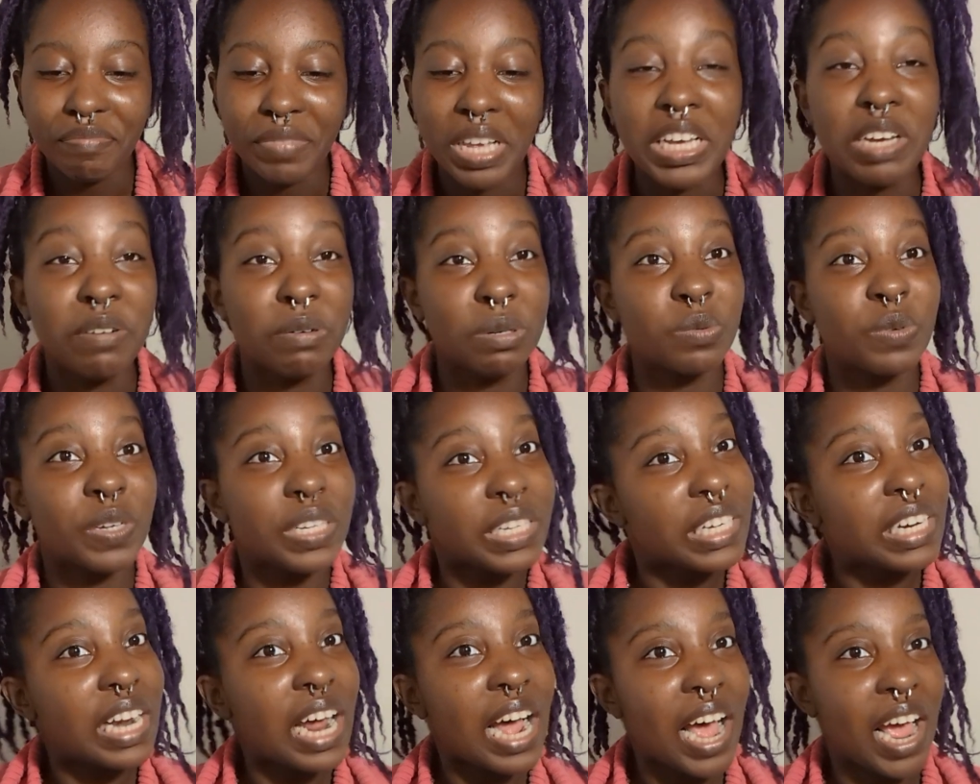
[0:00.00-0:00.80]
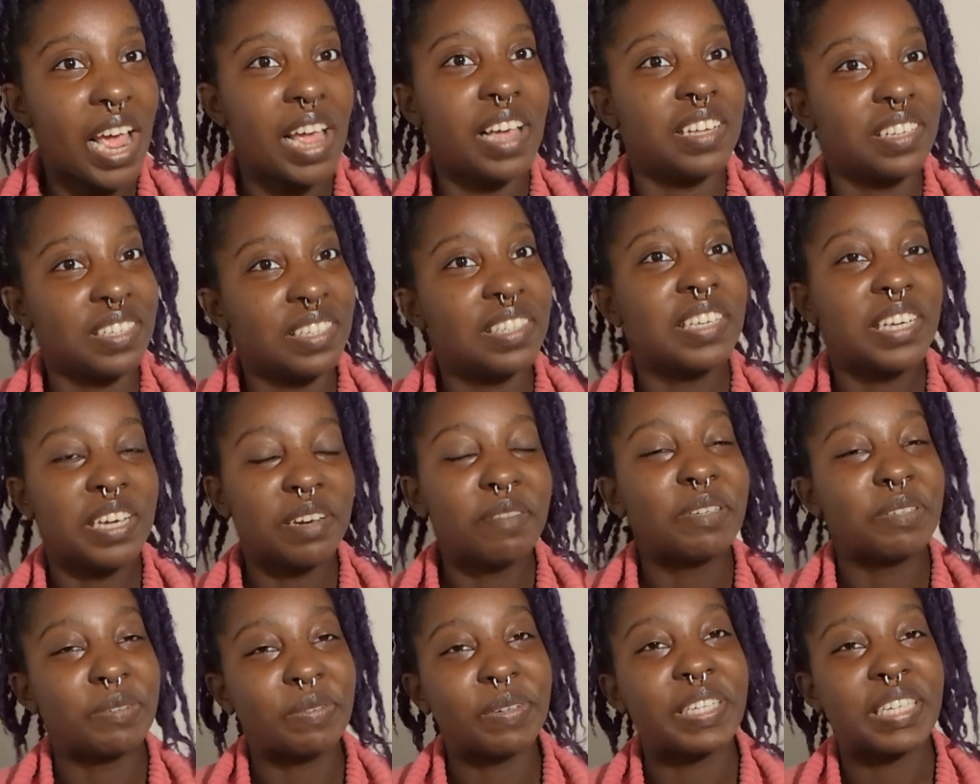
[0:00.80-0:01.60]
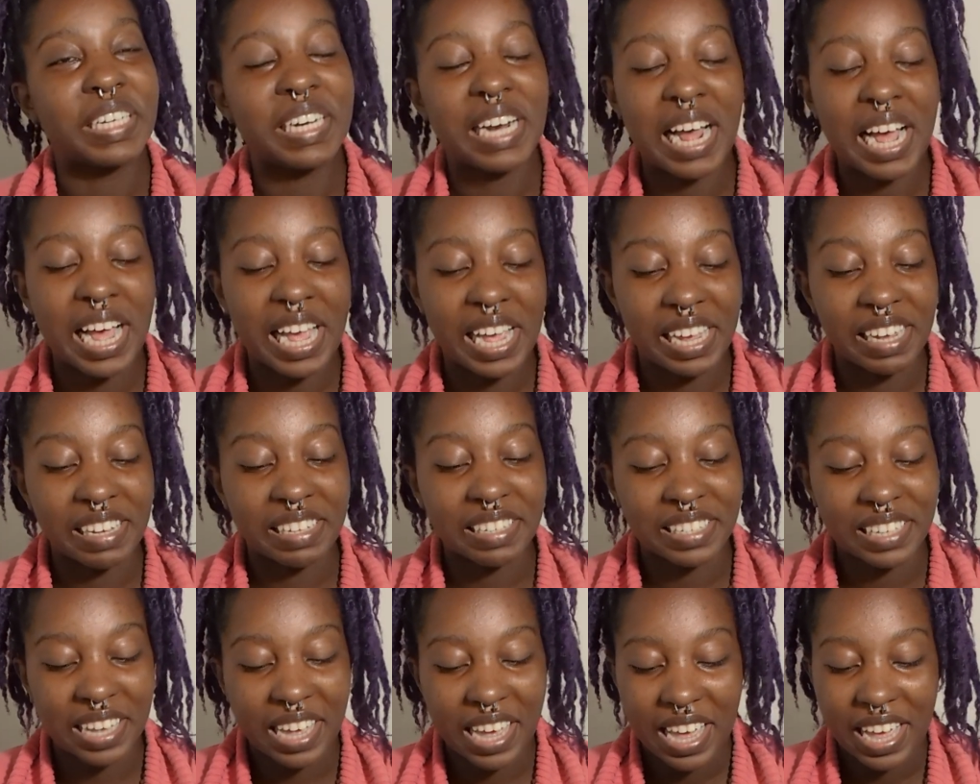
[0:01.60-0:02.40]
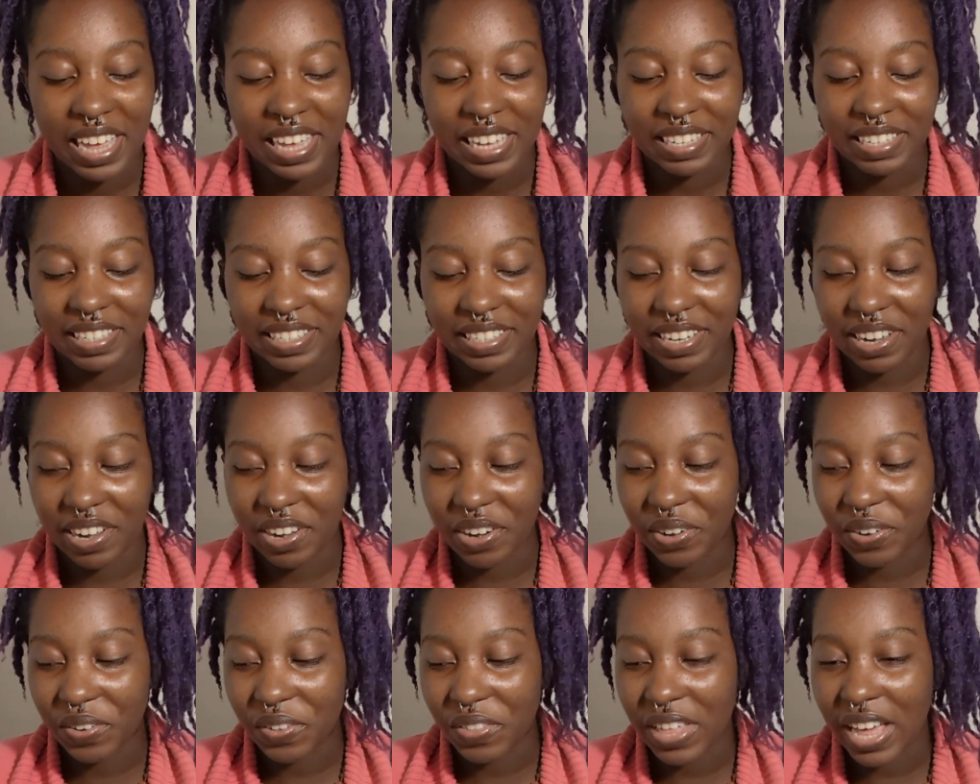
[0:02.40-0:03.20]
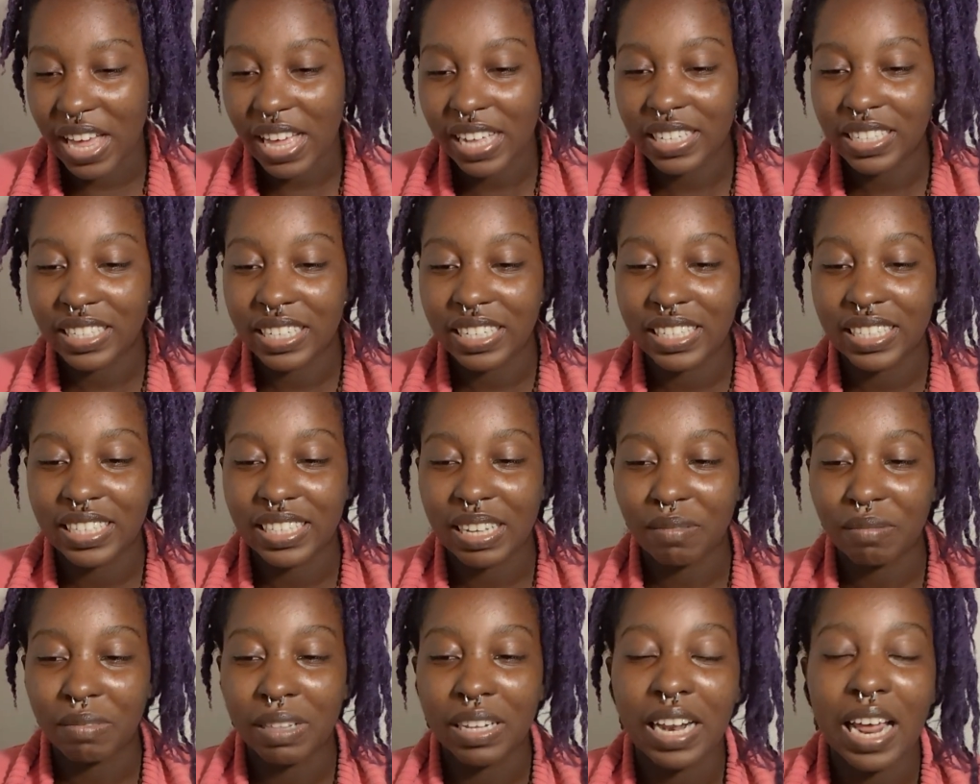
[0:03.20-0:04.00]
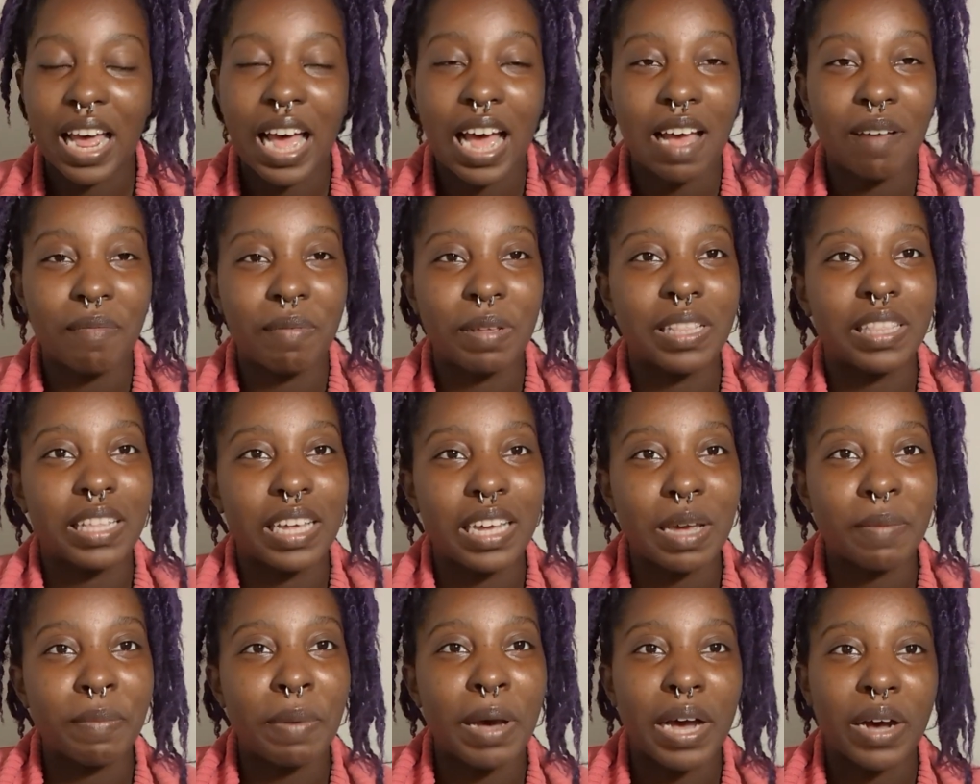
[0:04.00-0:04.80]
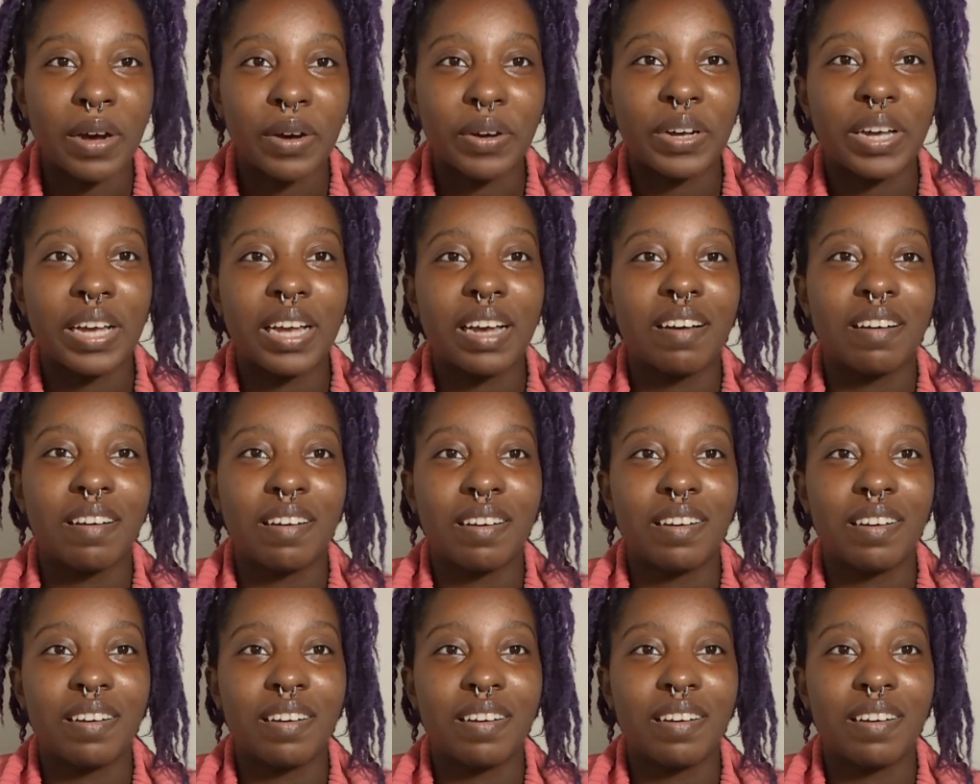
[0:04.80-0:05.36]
It was really nice. It was really nice. So that's just something that I've been thinking about.